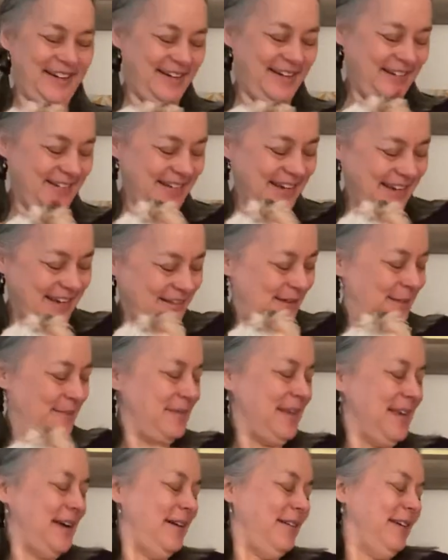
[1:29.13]
Okay,
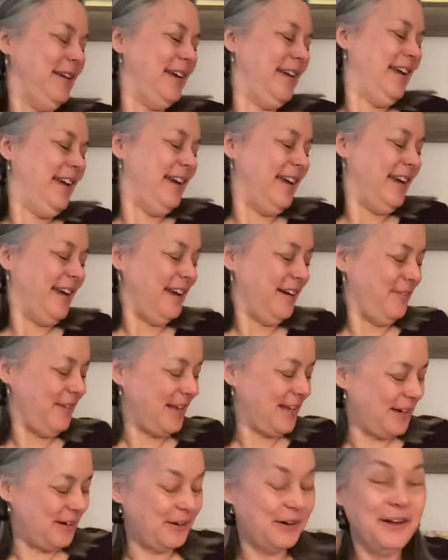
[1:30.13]
calm down, here we
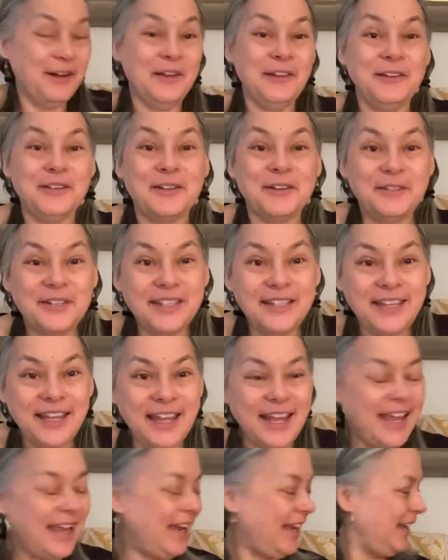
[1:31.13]
go. So
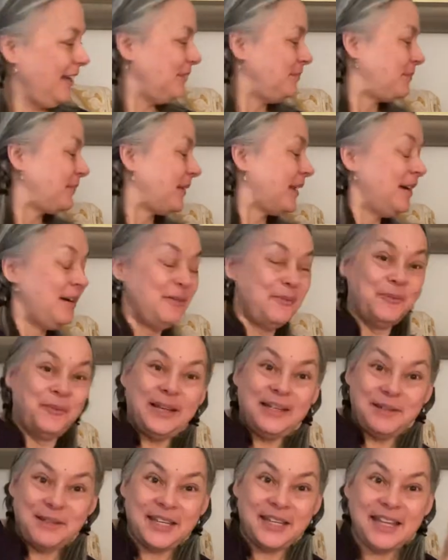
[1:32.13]
today,
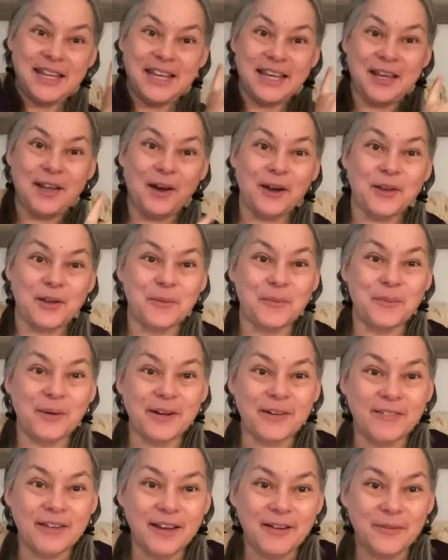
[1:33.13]
what tea, you're
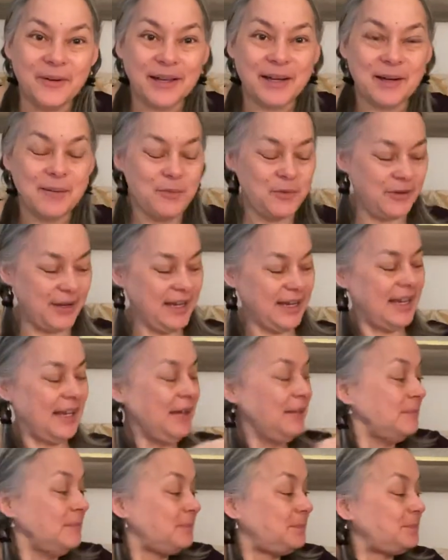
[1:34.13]
wondering what I'm
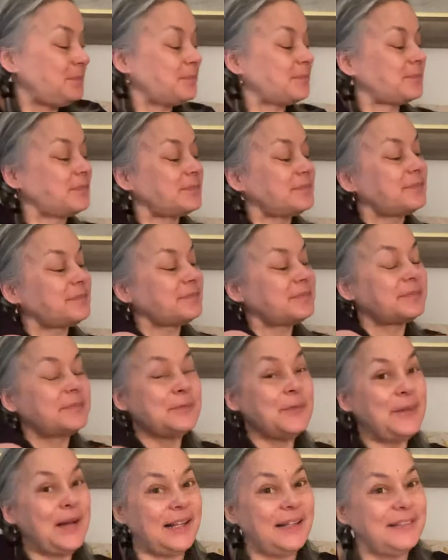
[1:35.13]
drinking?
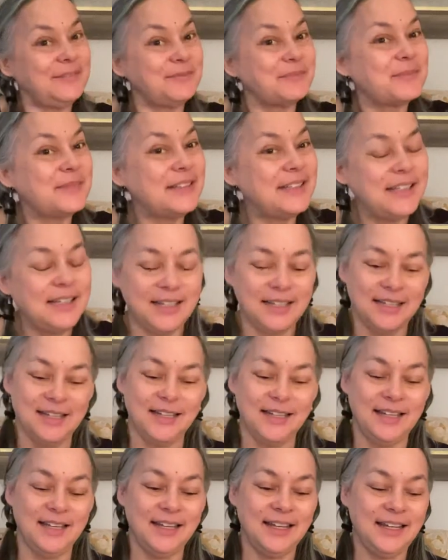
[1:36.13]
Well,
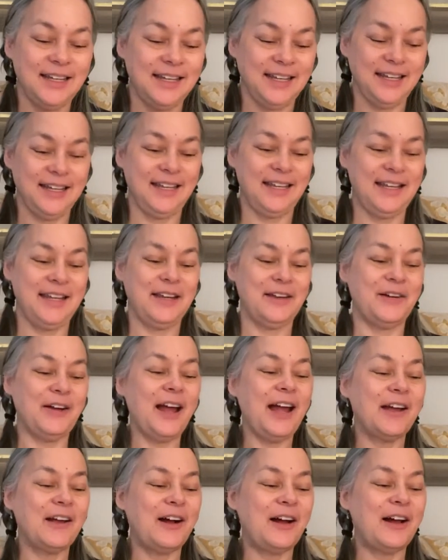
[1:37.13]
here
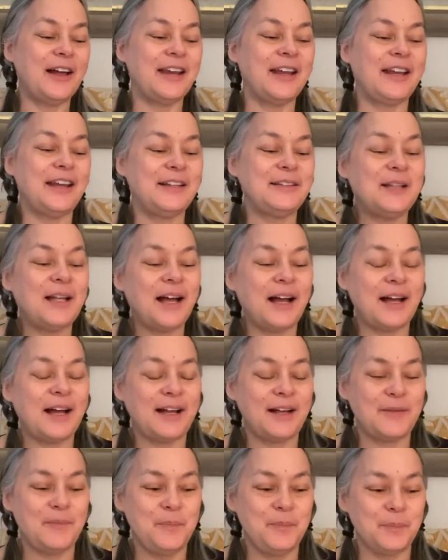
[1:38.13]
I got
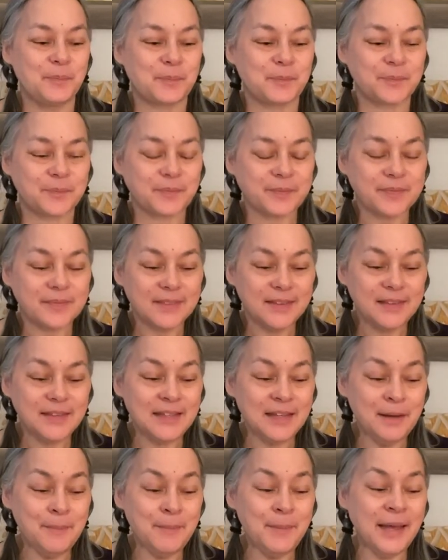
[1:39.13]
a
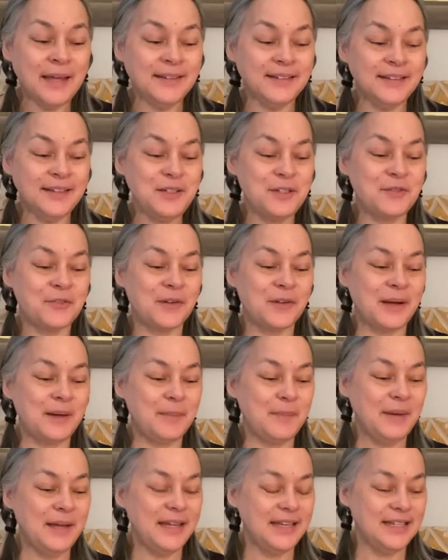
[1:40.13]
message
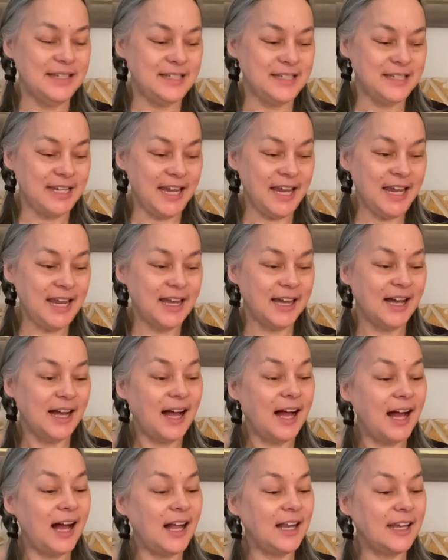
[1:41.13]
from Jake
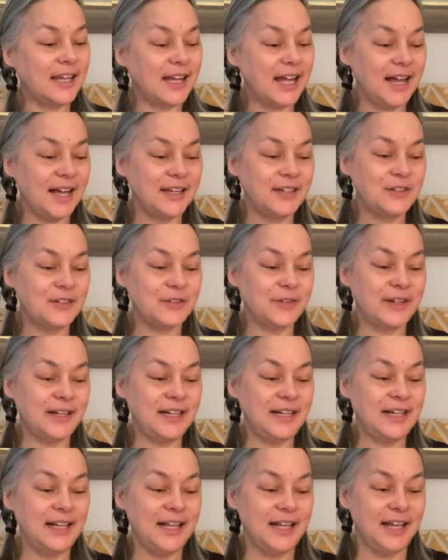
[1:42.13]

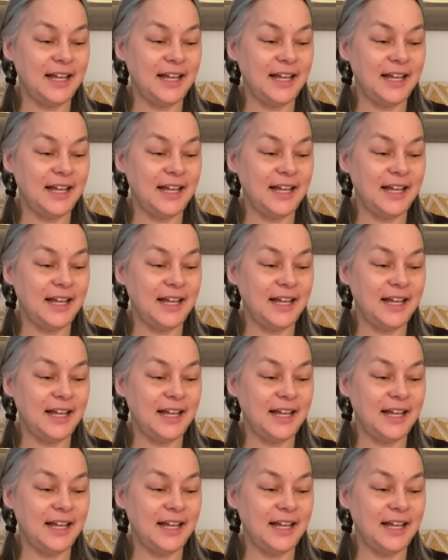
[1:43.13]
Alacantara,